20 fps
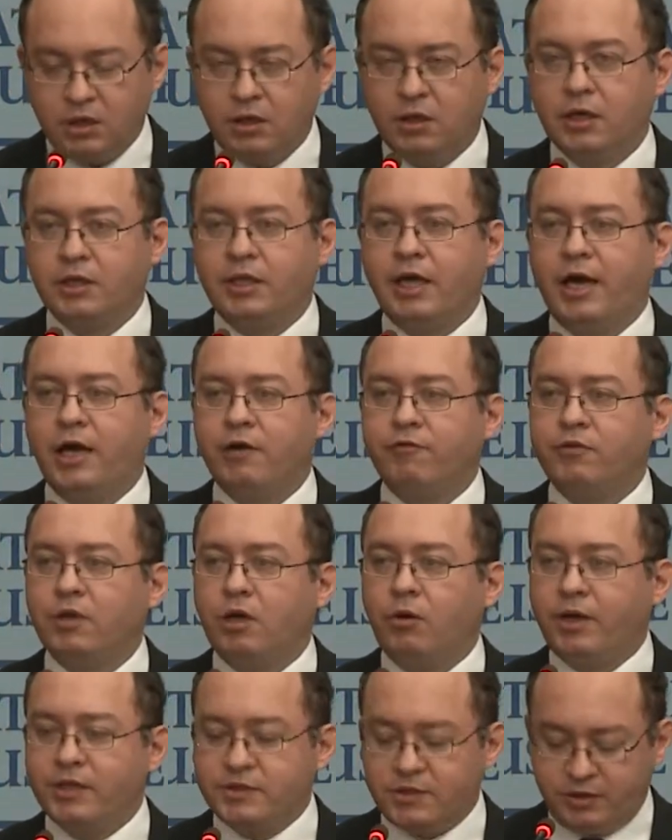And I have
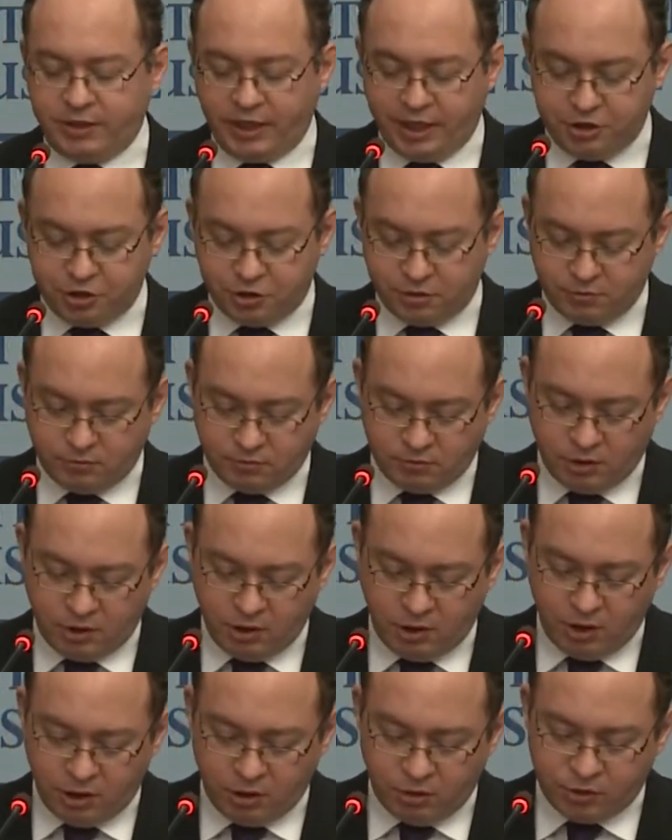no hesitation
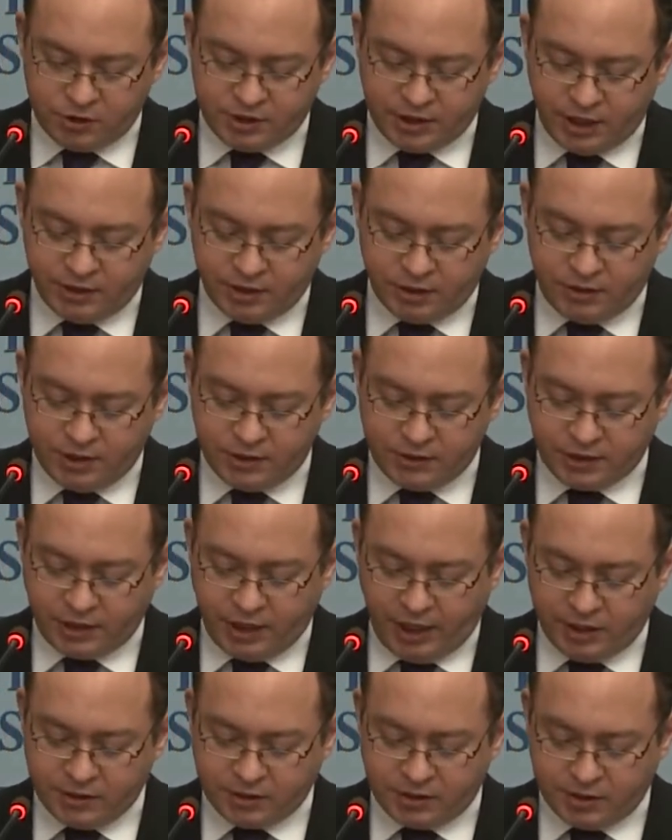to say that this
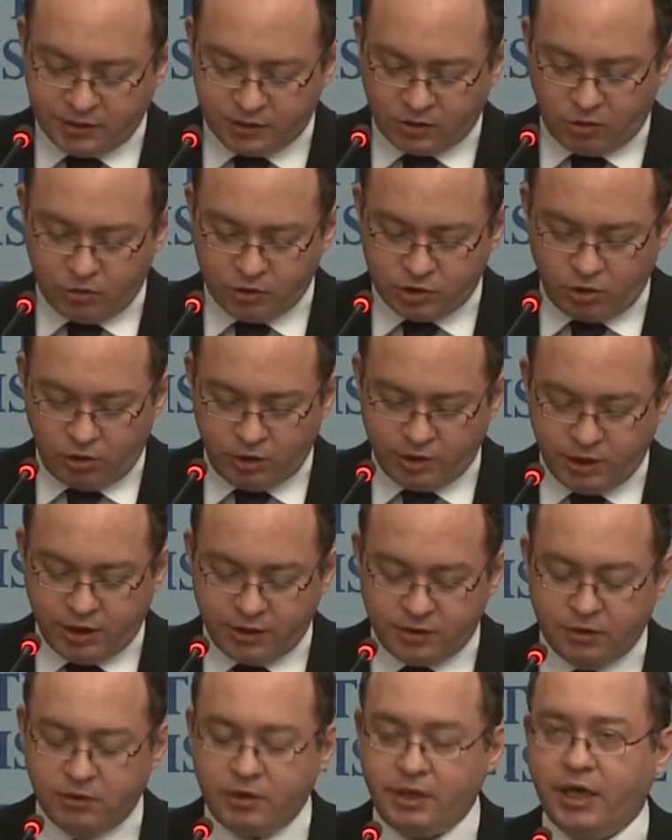case has
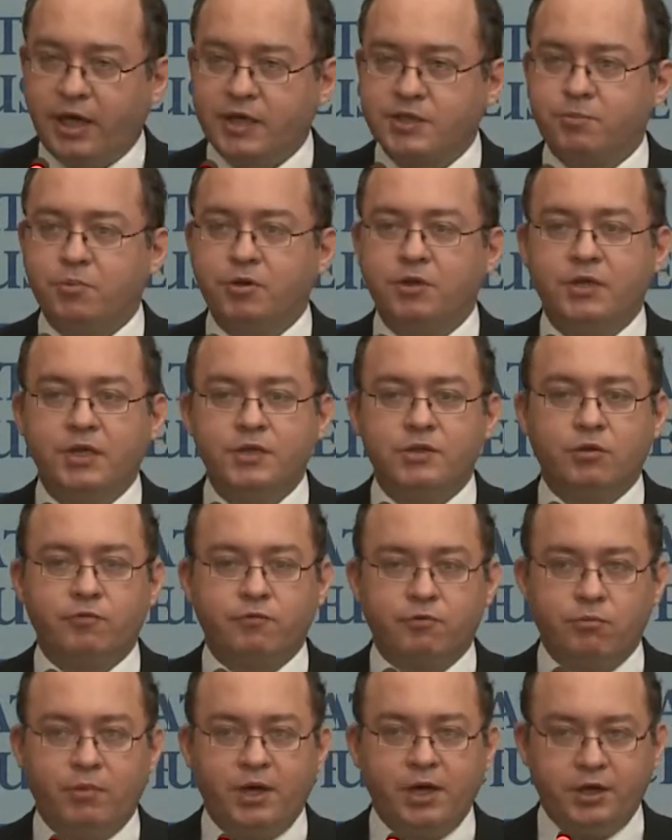consolidated the expertise of
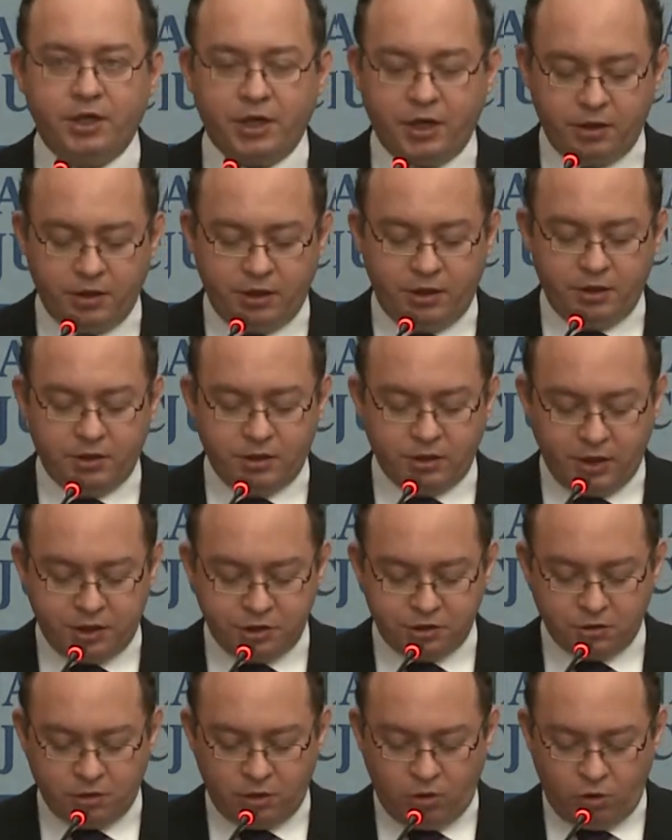Romania in
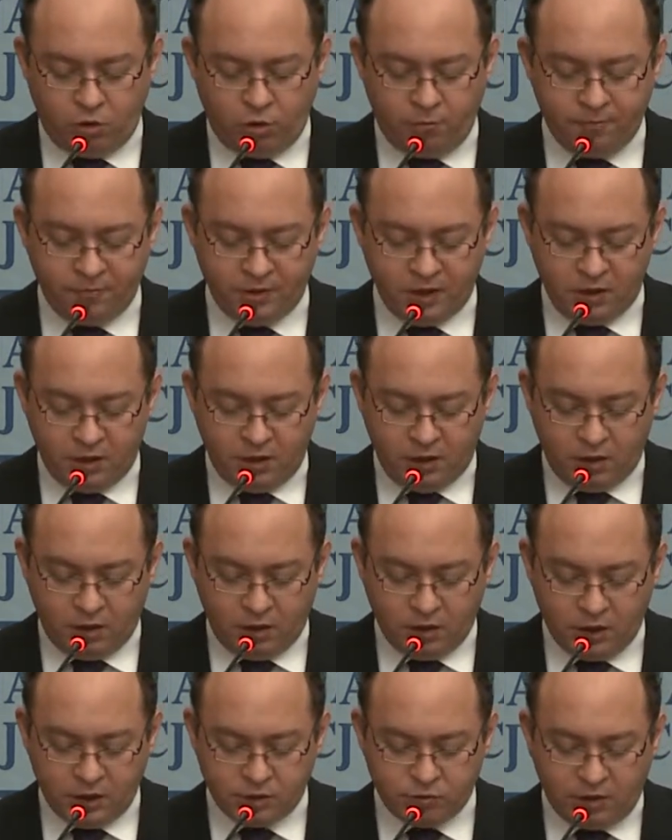international law,
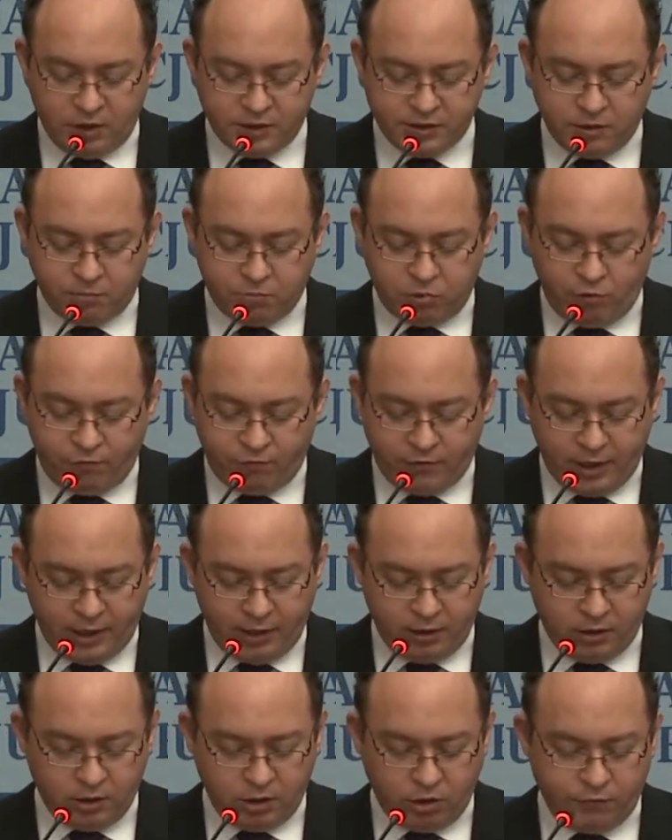as well as the
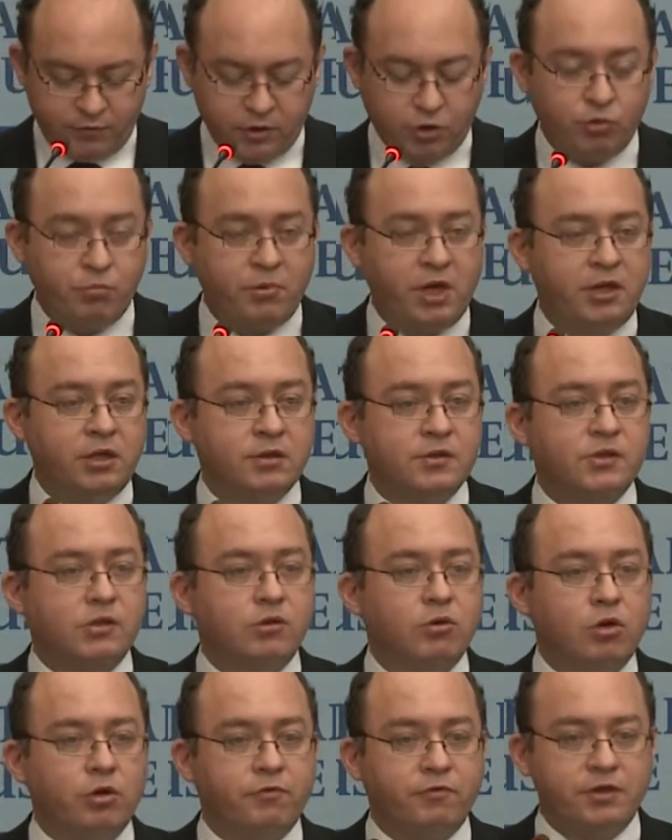profile of the Romanian
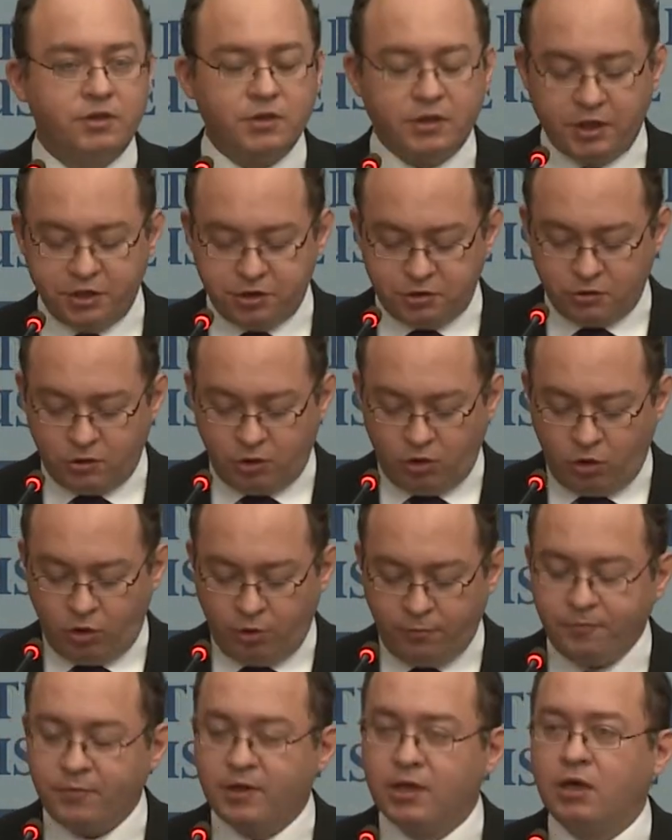School of International
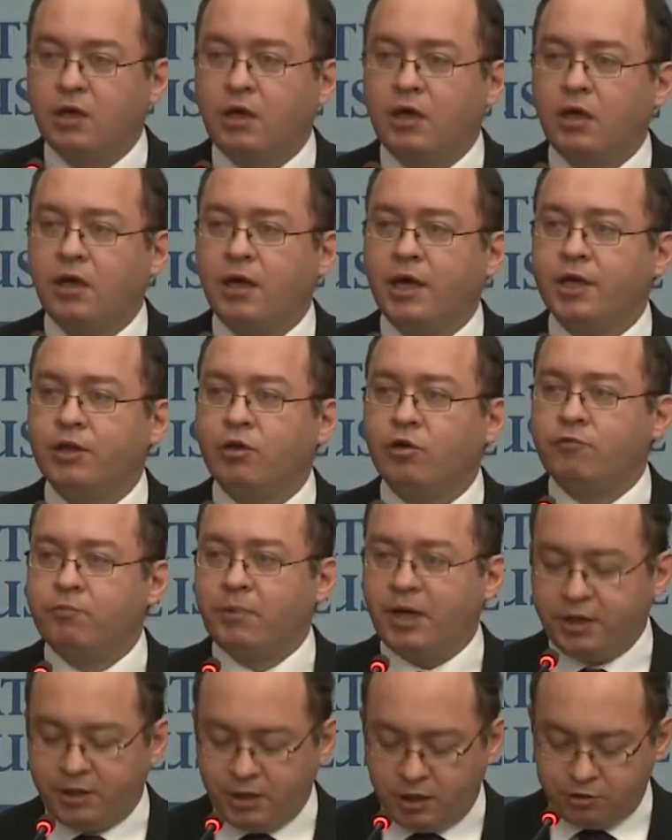Law and of
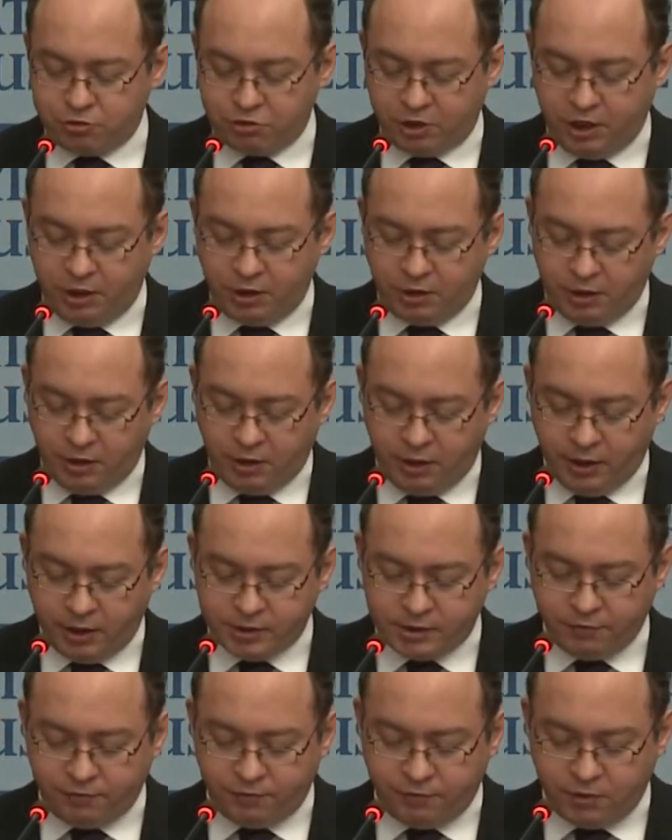my country
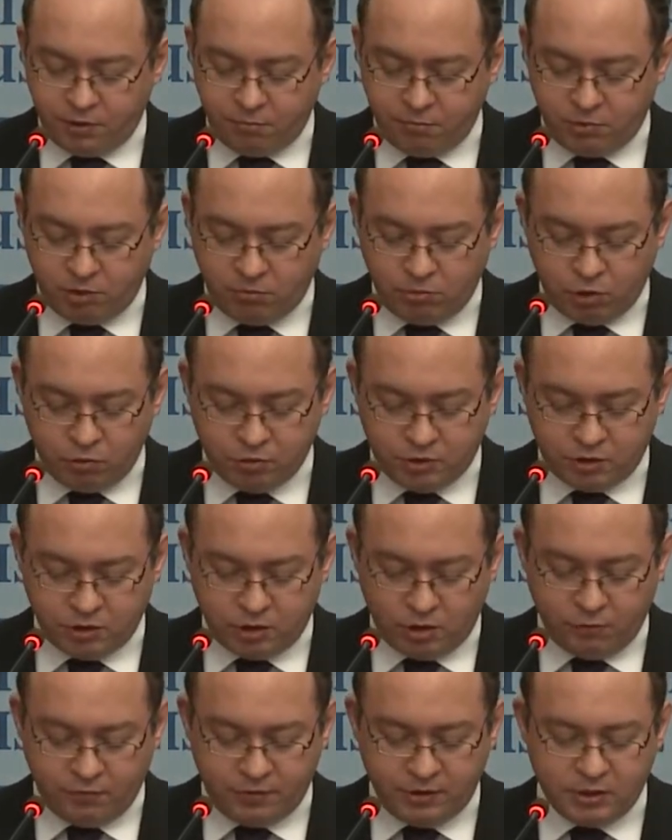as a firm promoter
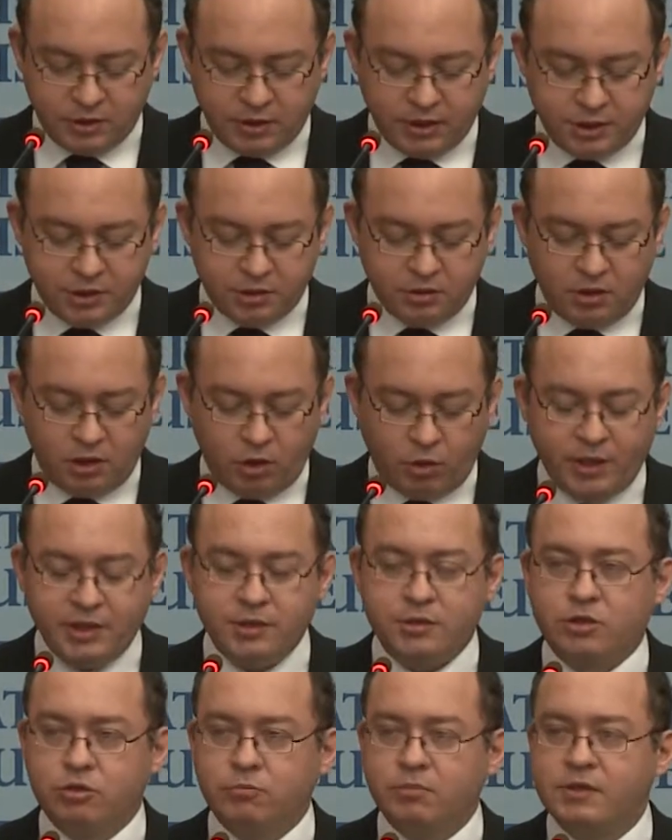of international law
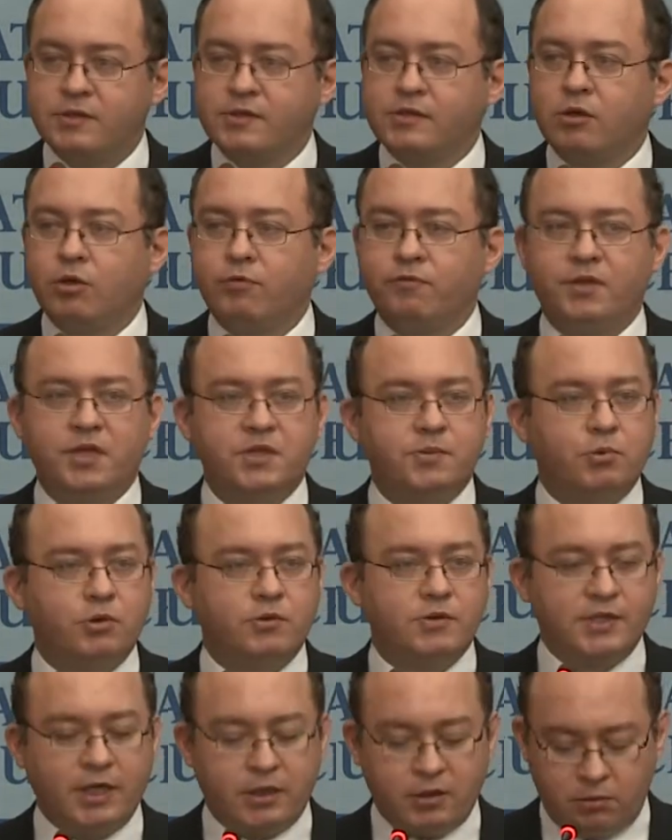instruments of dispute
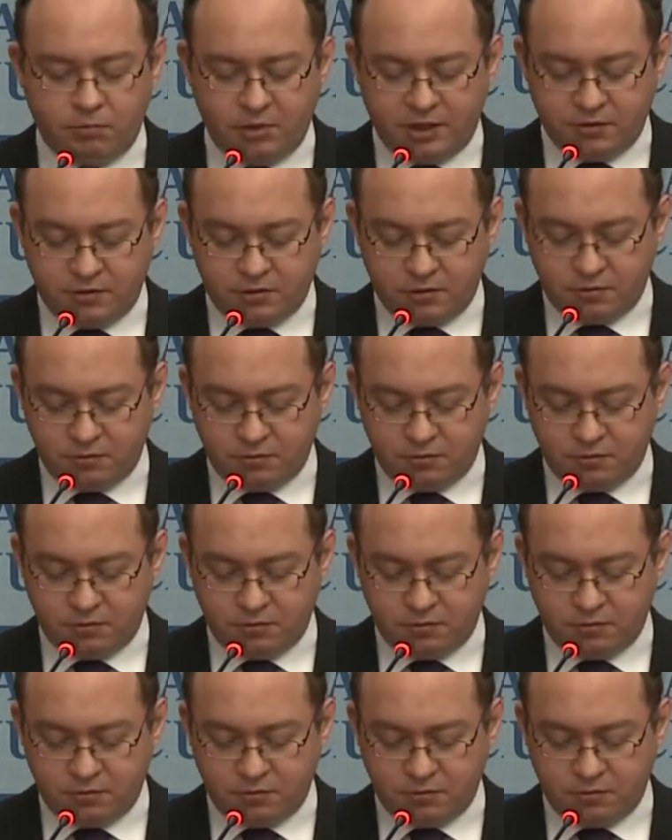settlement.